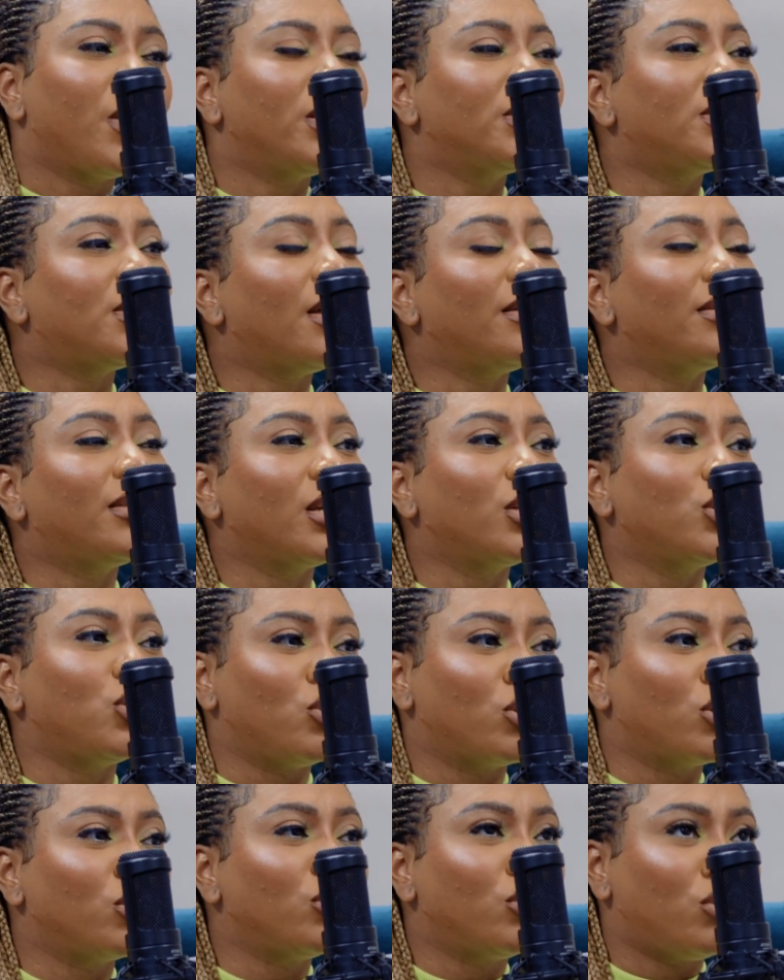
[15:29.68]
There are certain things
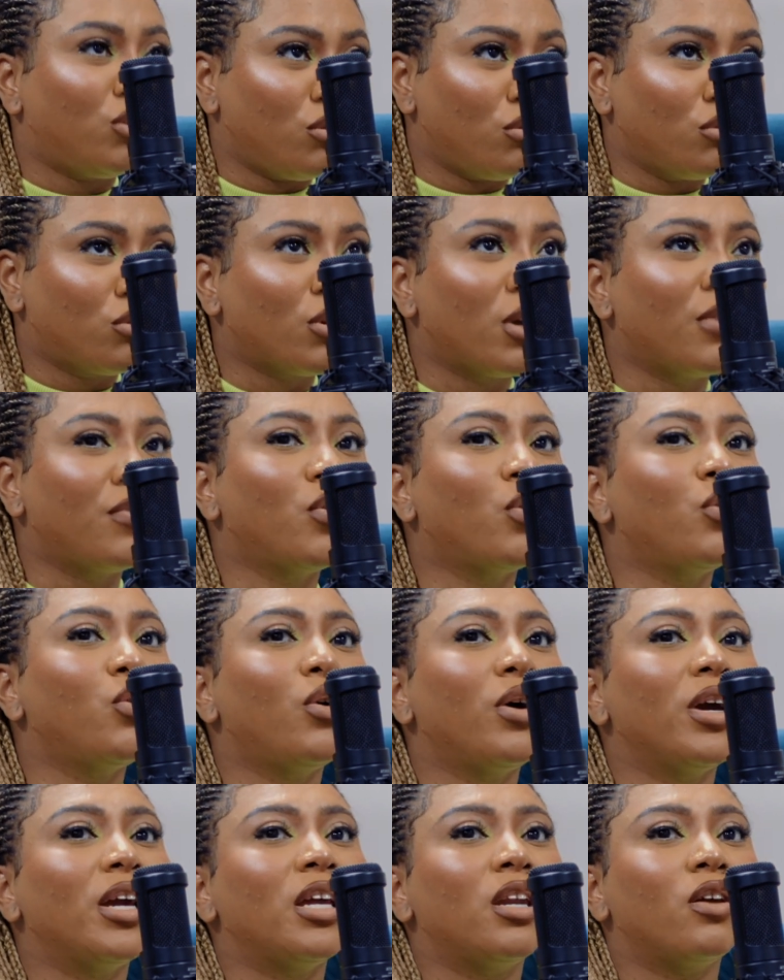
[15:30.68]
you can do. So if you're
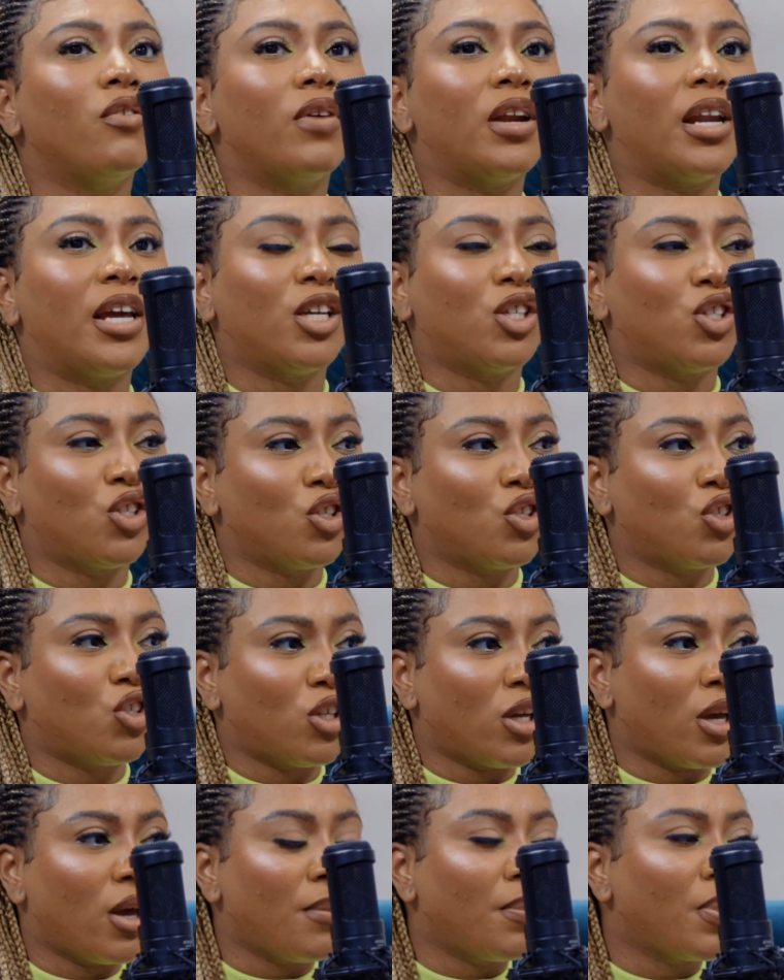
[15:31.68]
not in a
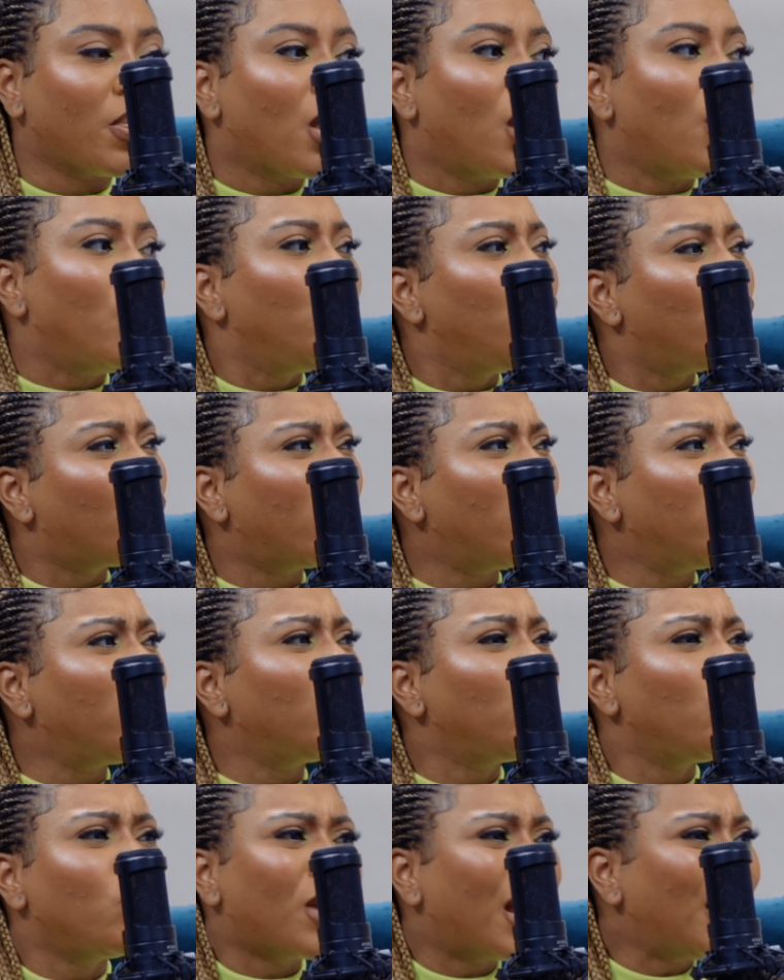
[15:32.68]
relationship, you
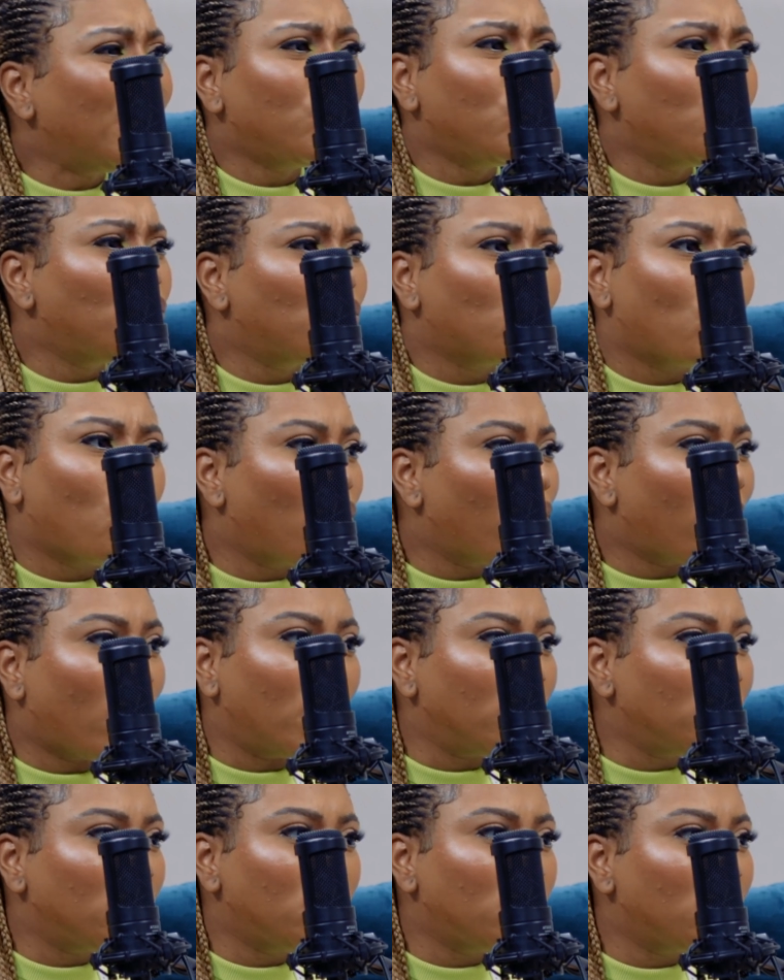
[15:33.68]
can do school
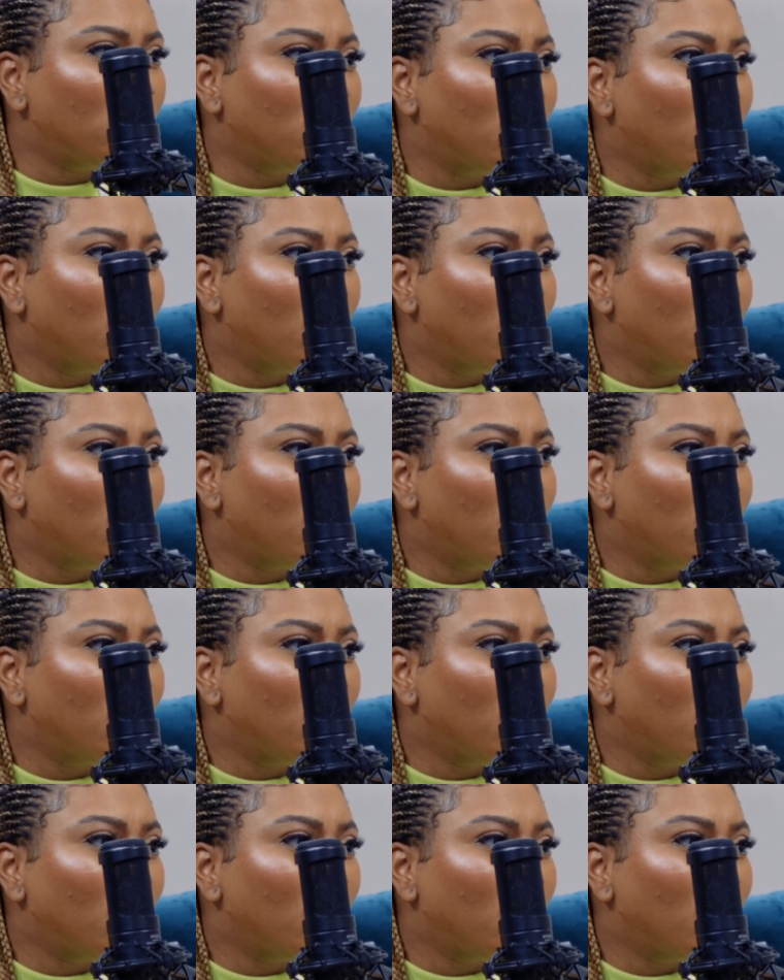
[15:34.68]
runs.